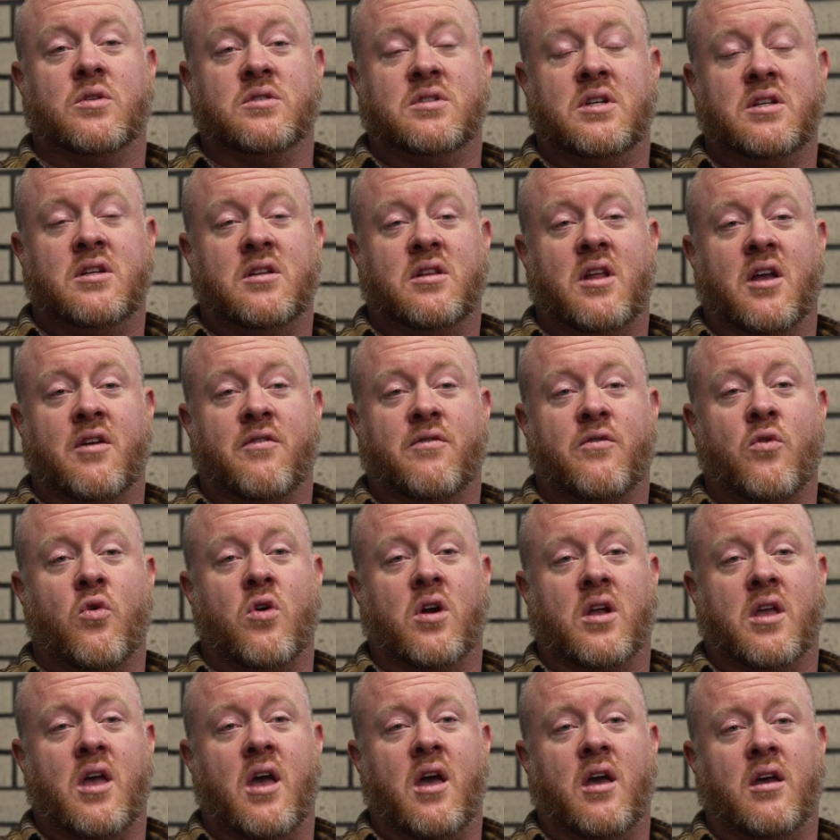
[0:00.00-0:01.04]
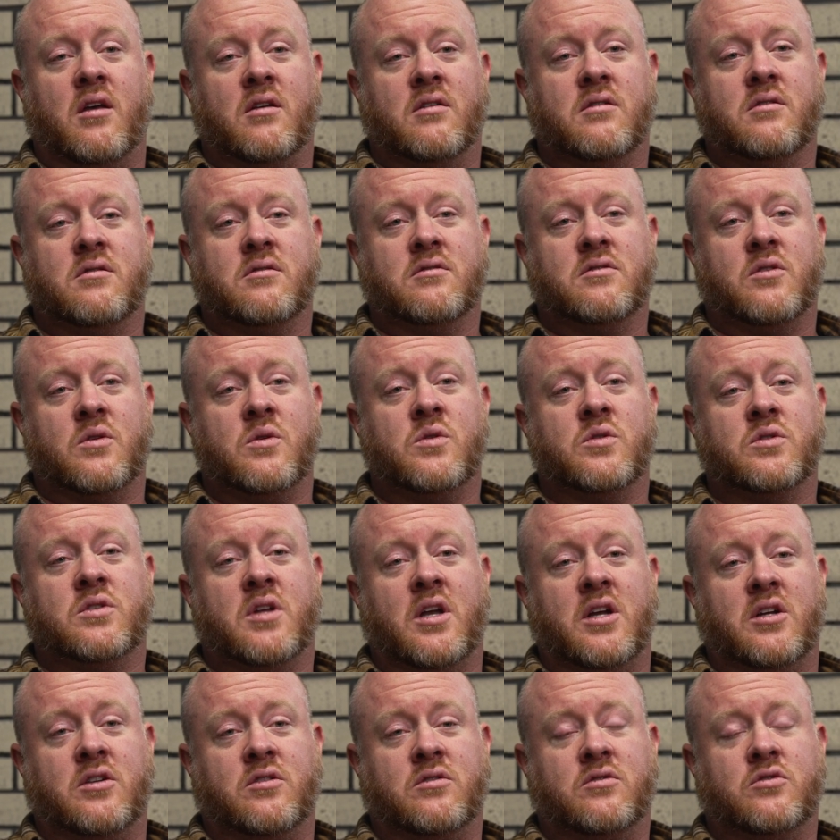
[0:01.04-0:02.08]
was he did like 4K. So it was
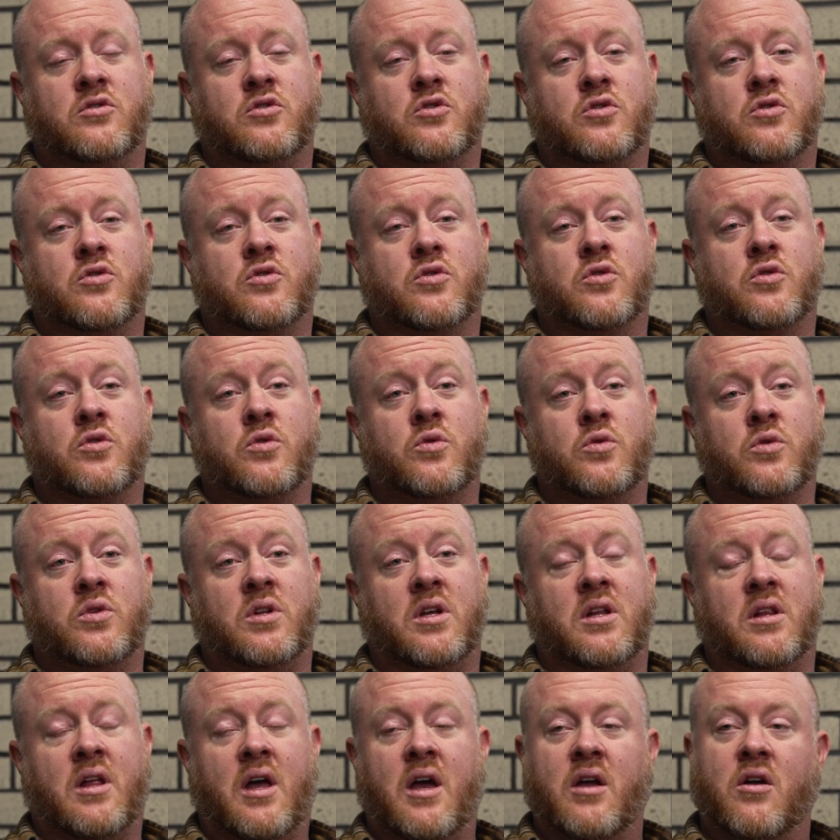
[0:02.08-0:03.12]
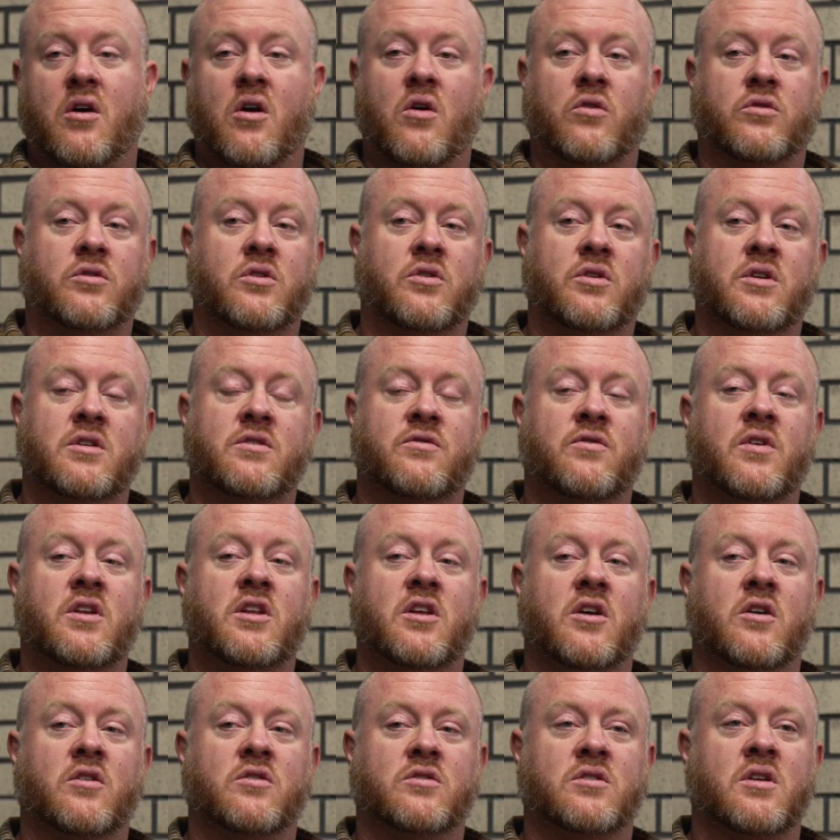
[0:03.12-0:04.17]
like truly like, oh dude, his
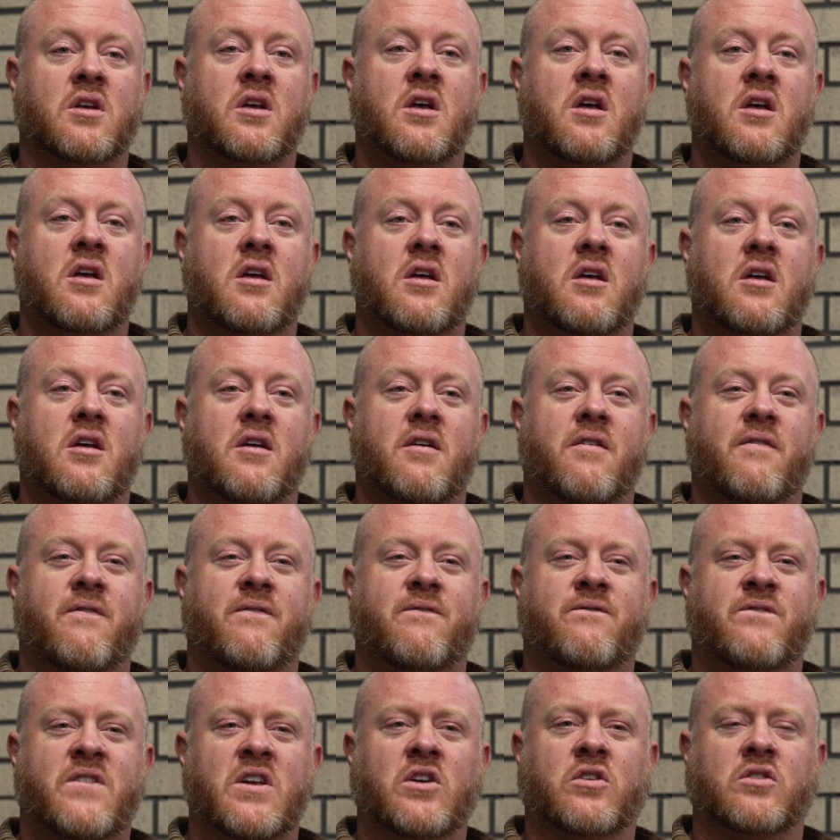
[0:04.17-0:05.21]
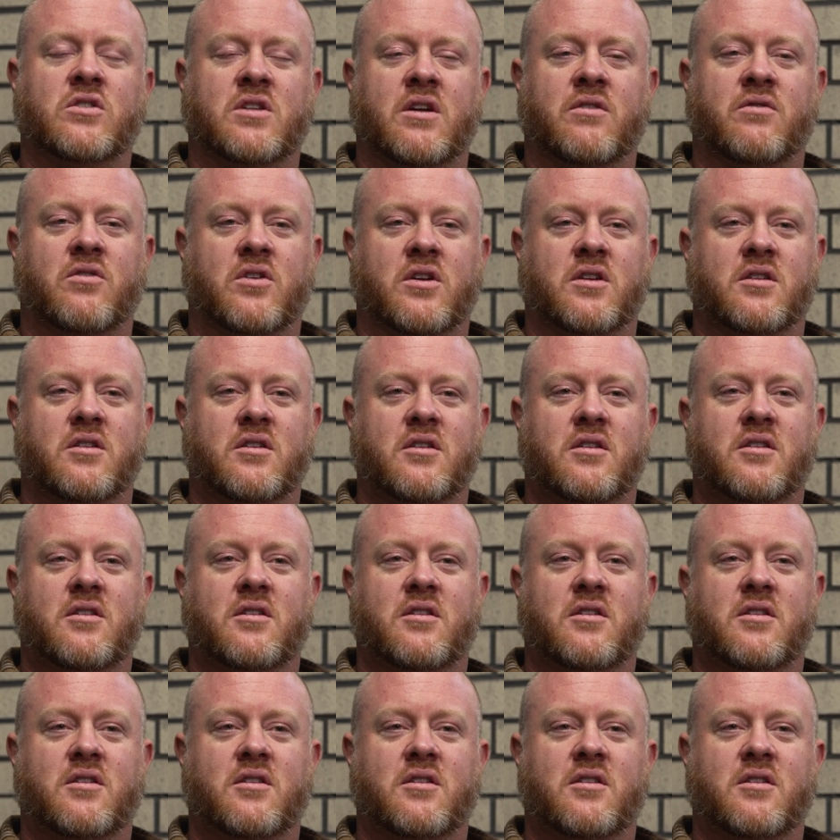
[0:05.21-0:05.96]
videos feel different.